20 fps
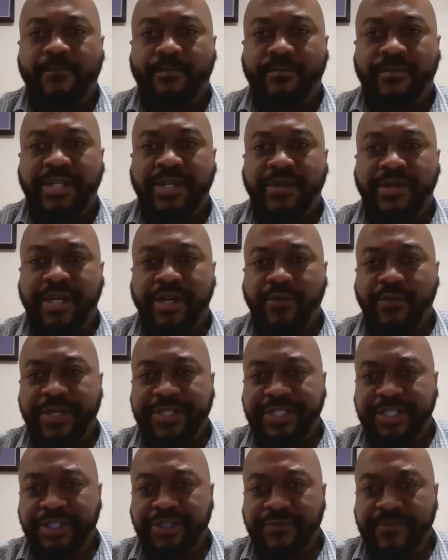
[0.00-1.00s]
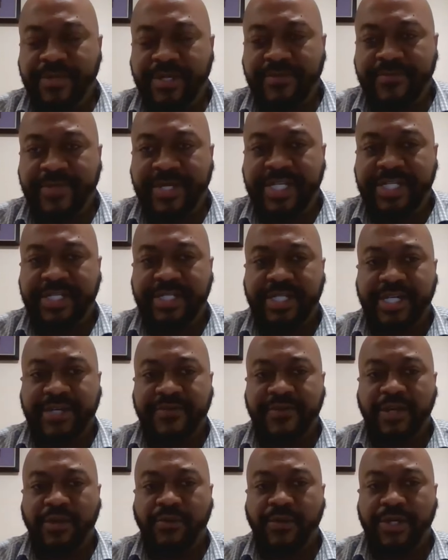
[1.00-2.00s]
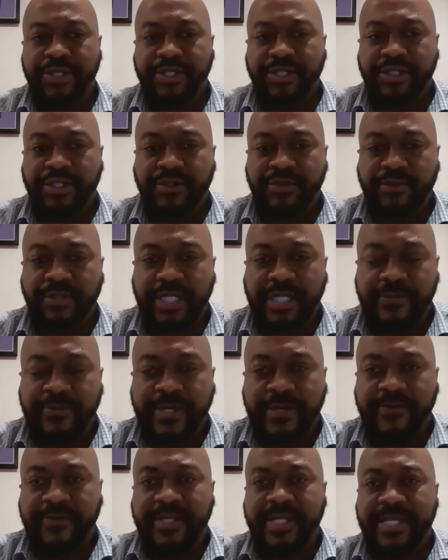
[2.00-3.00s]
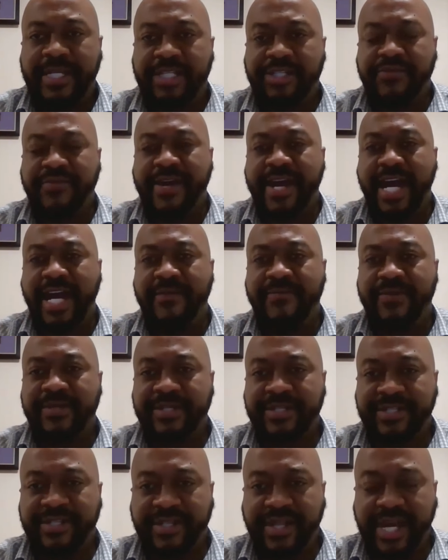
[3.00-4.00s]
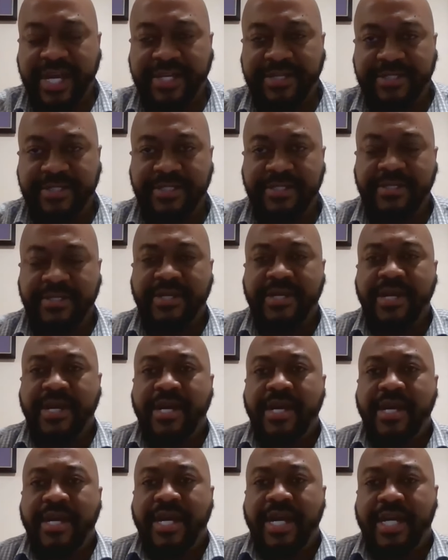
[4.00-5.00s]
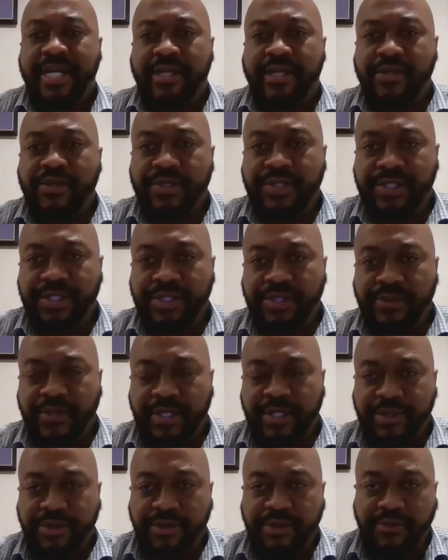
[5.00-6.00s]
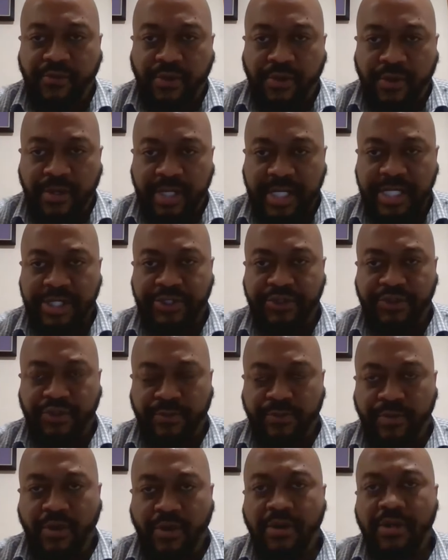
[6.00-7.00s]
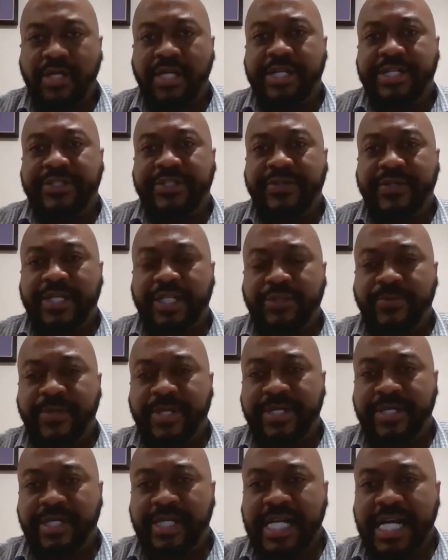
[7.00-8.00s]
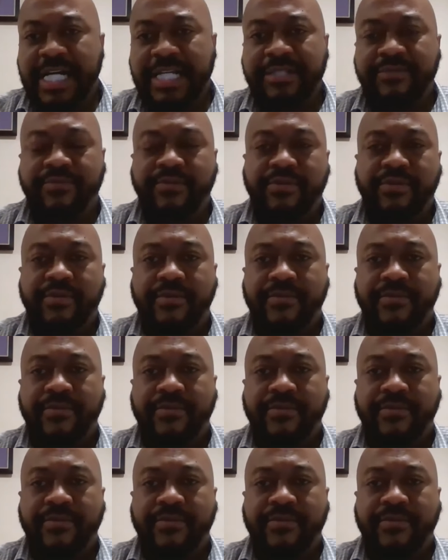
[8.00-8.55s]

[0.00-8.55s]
You know, He wants you to be a missionary. He wants you to leave everything that you have in the States and go to a third world country or poor country and spread the gospel.